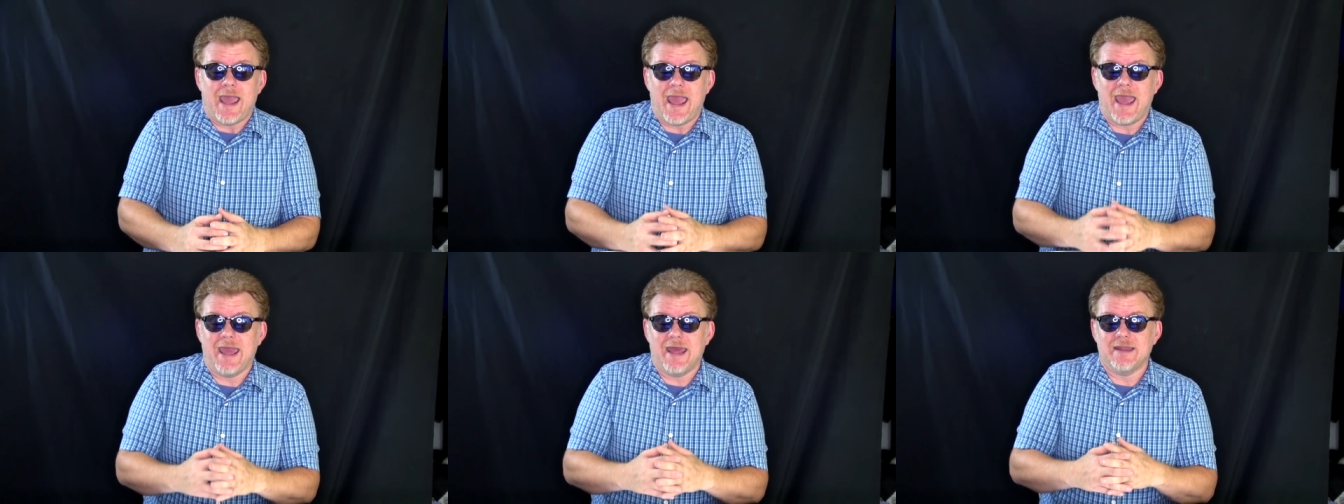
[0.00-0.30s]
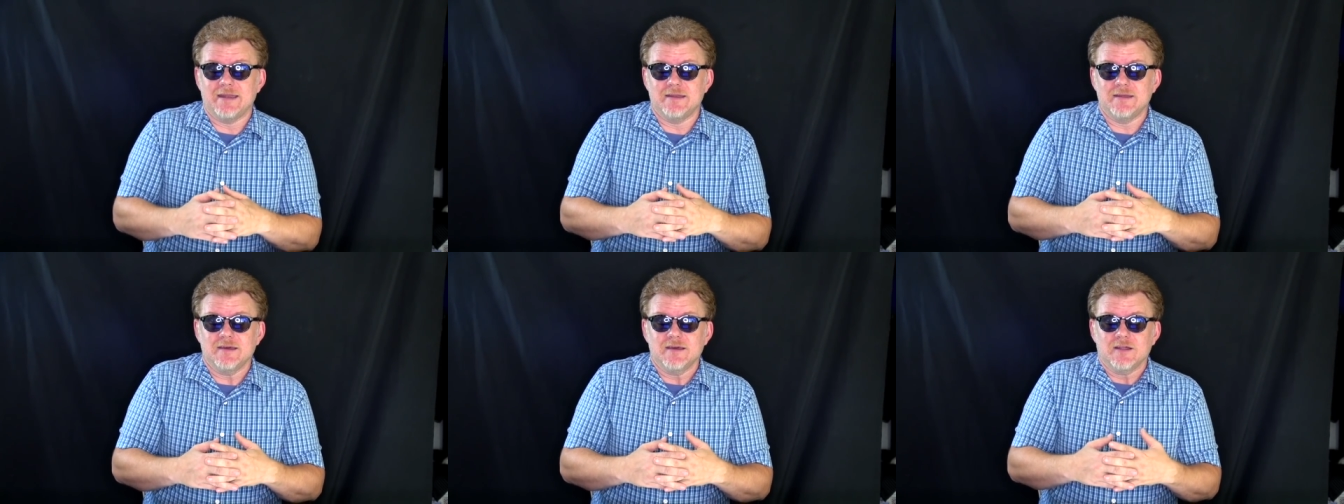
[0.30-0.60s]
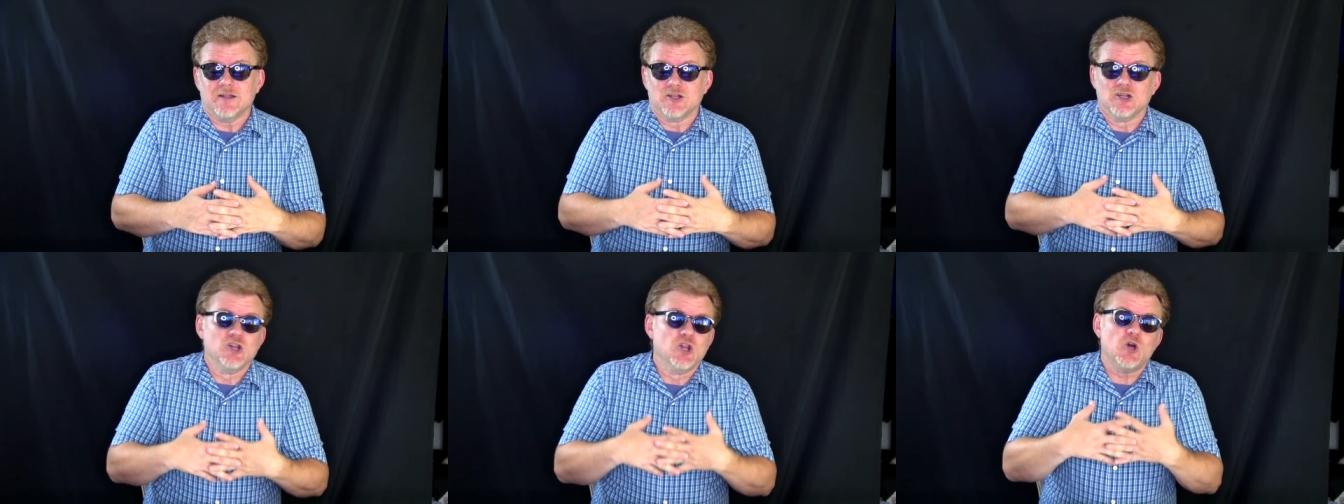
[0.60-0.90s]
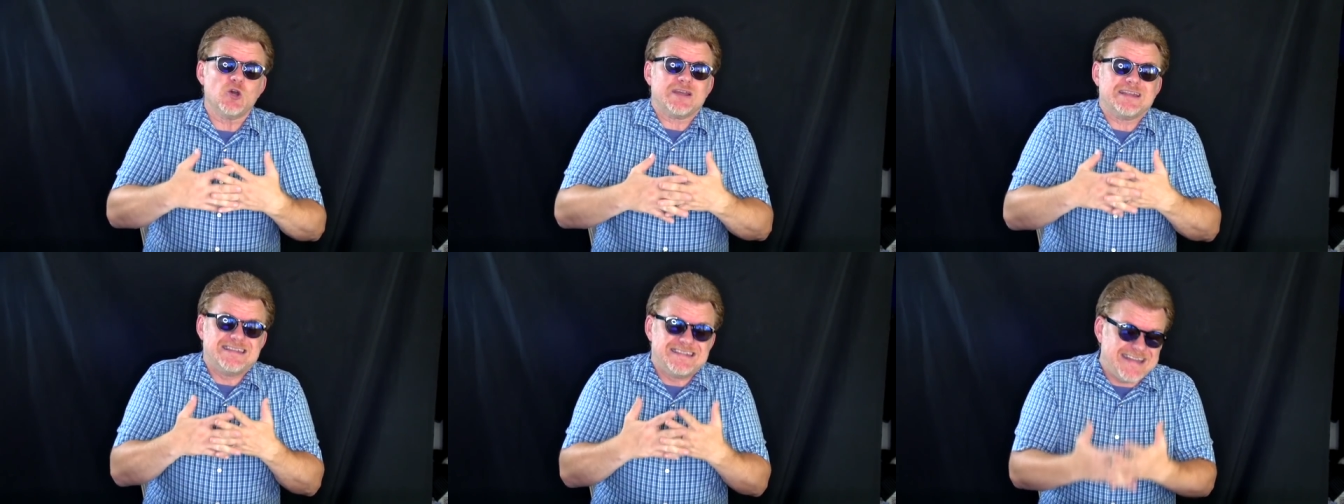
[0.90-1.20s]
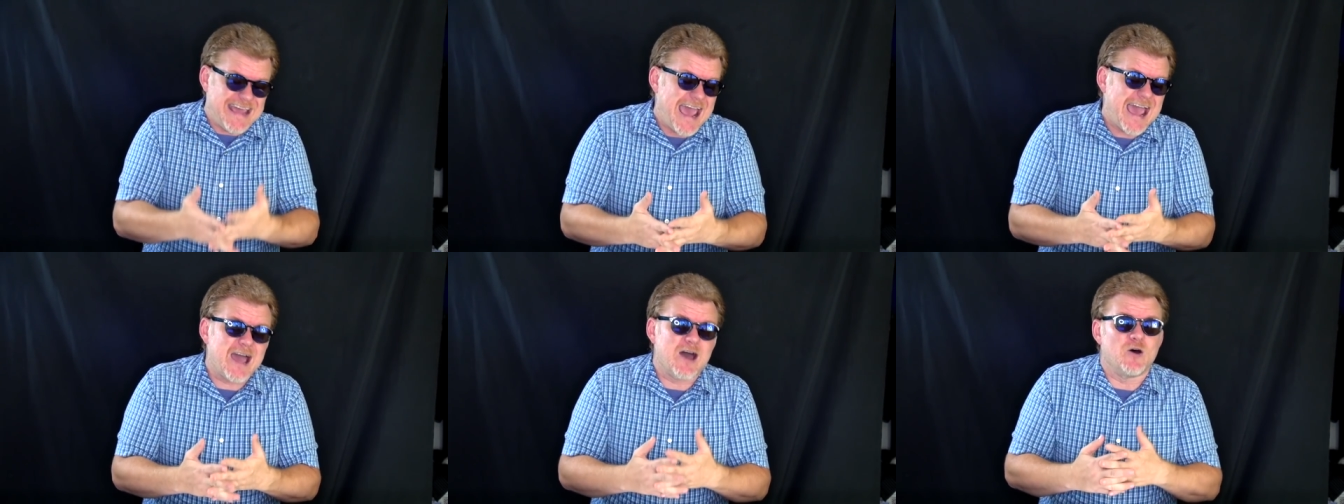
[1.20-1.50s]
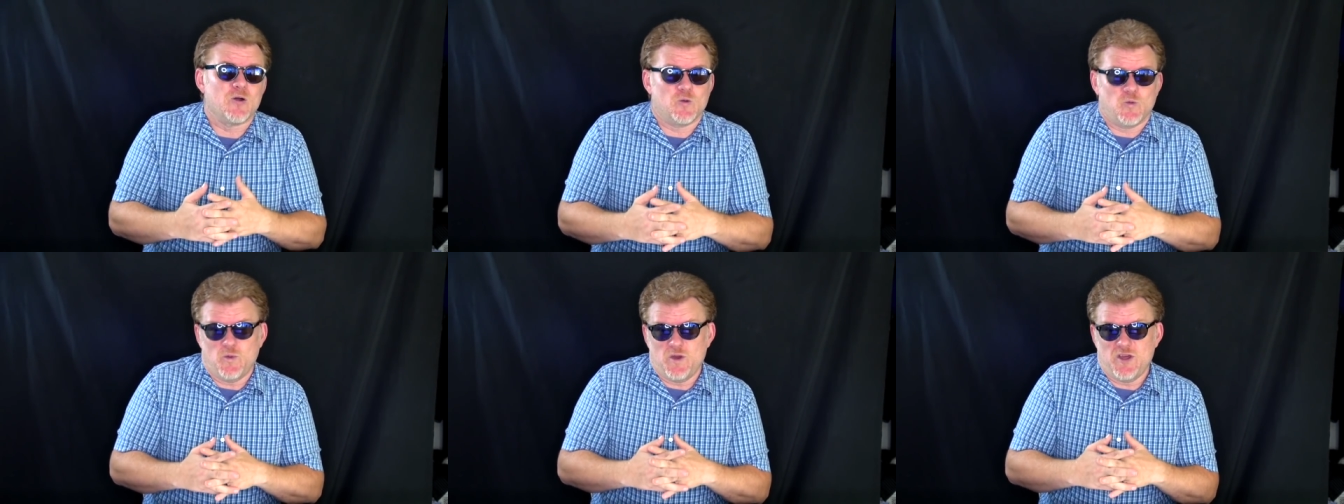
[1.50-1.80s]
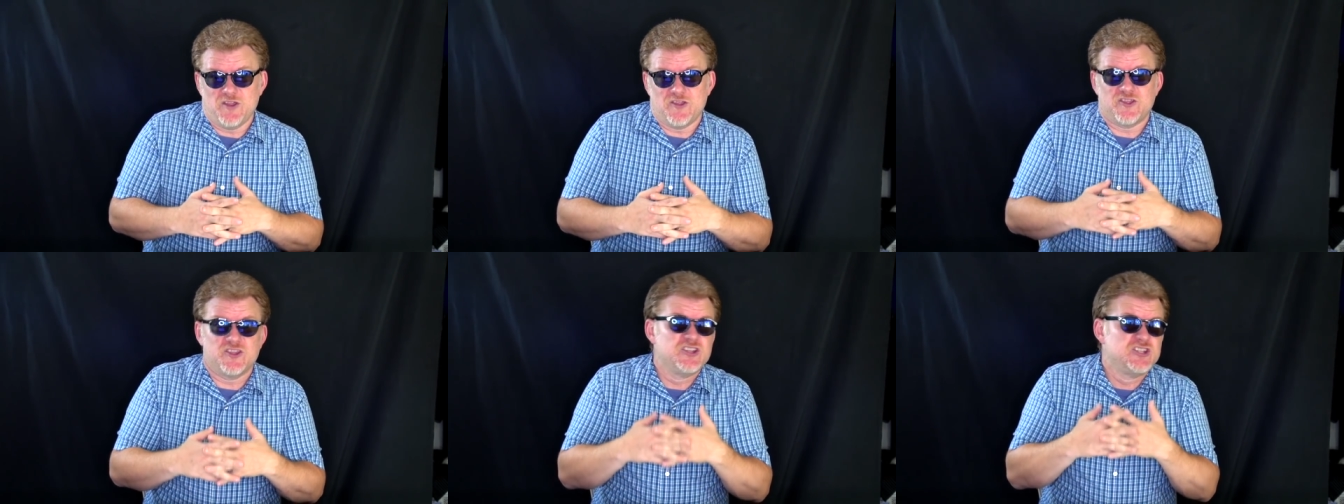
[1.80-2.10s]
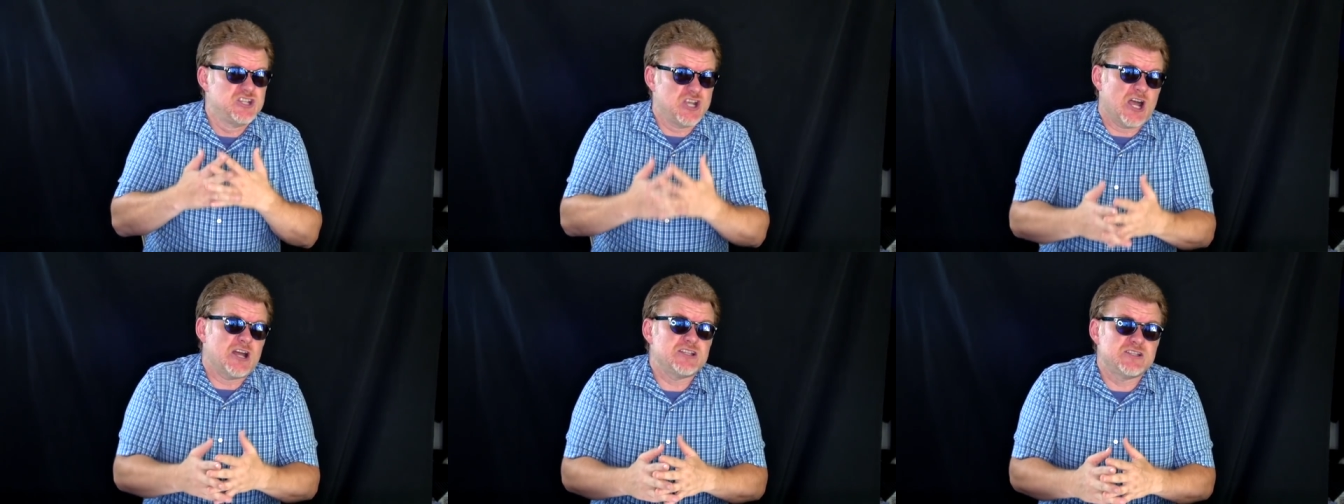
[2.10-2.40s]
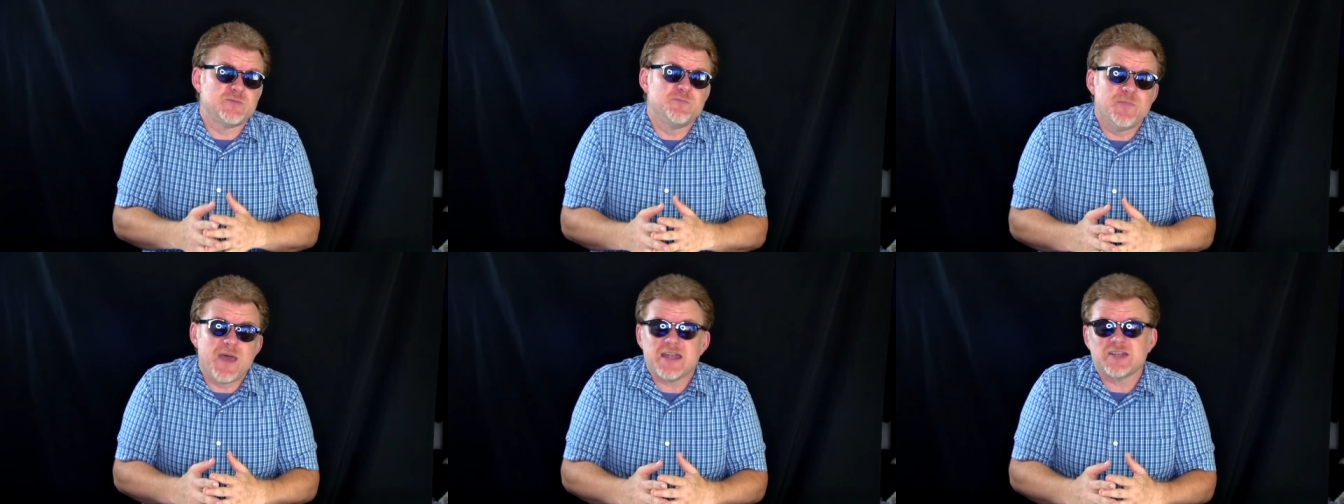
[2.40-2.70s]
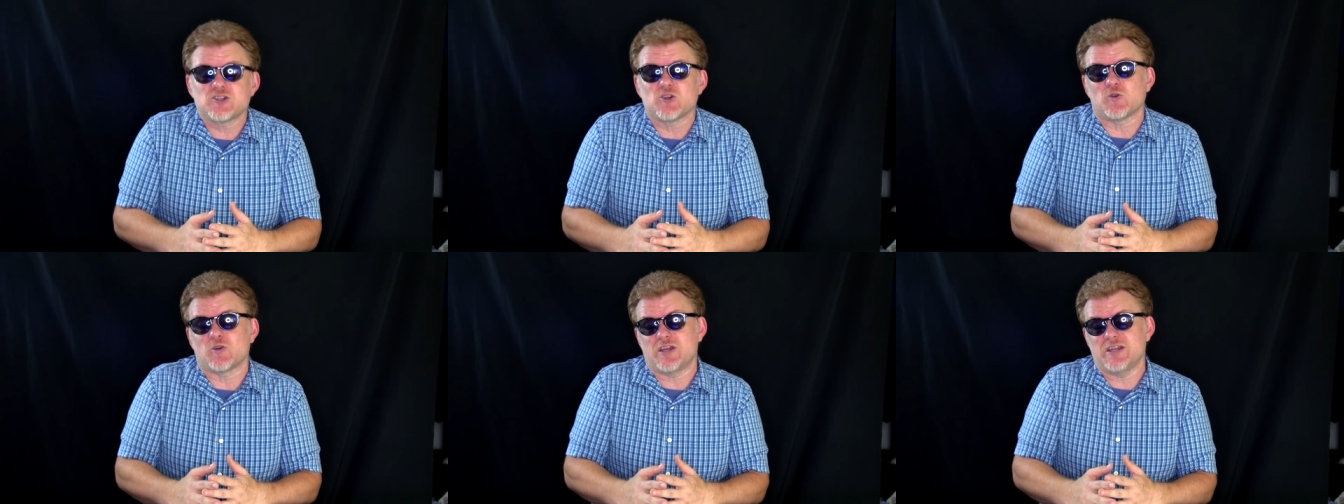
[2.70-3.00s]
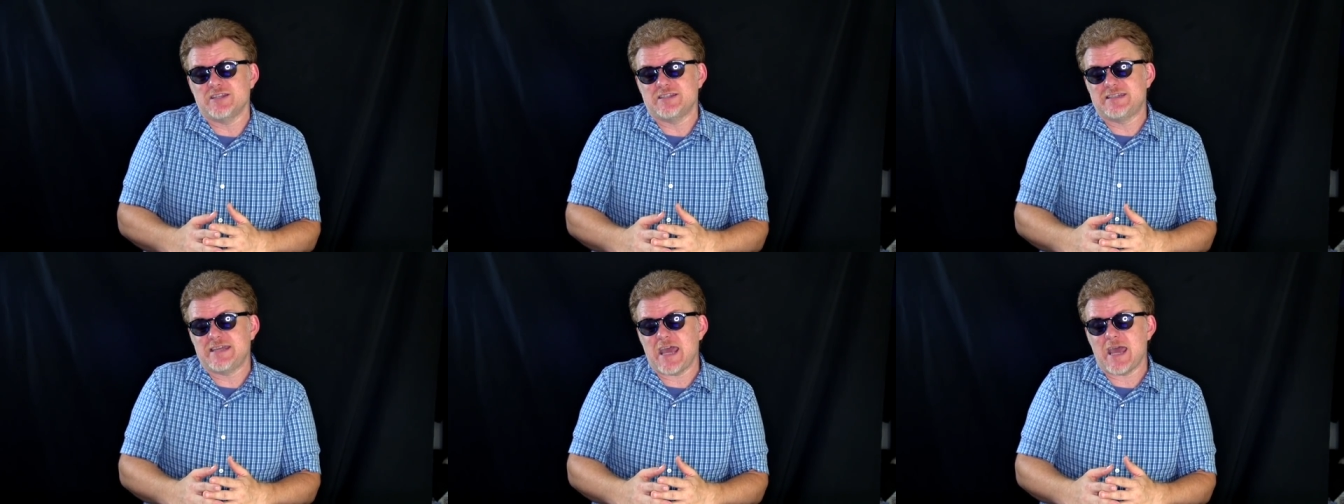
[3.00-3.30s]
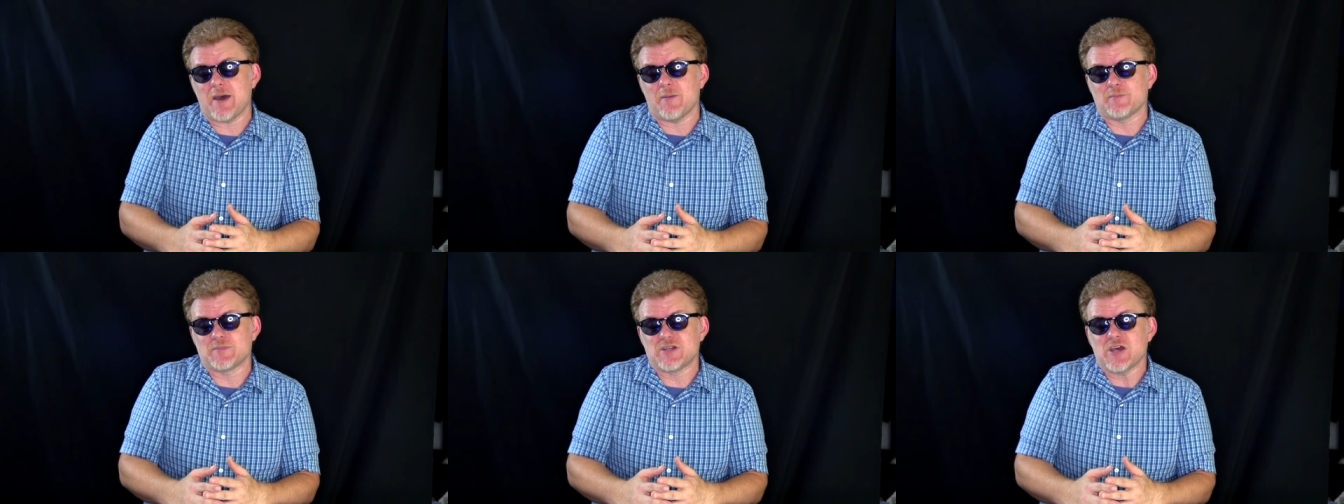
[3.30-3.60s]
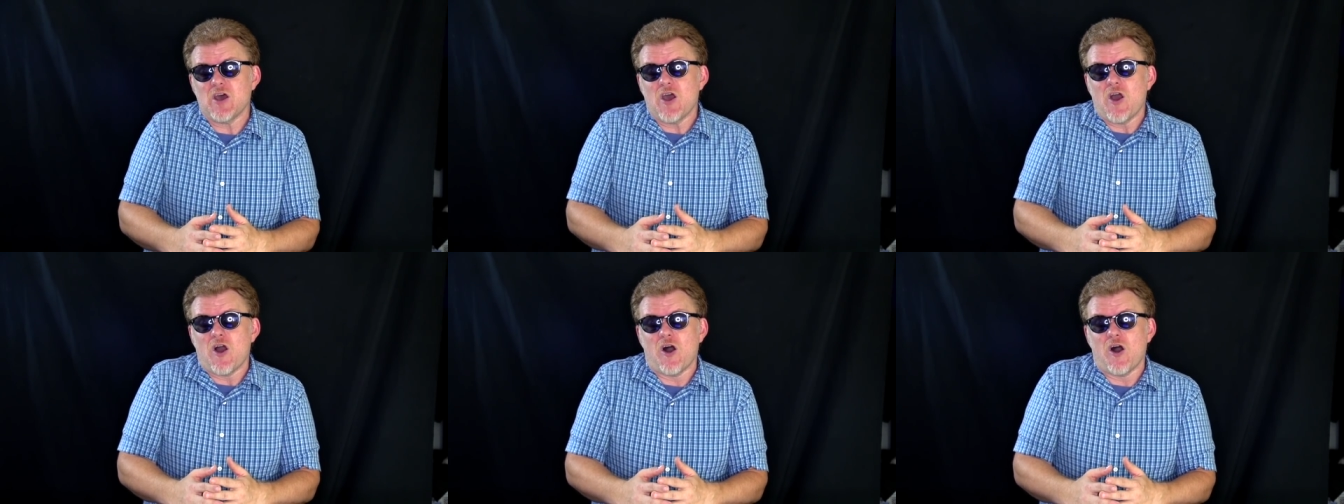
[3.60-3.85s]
and look down with judgmental contempt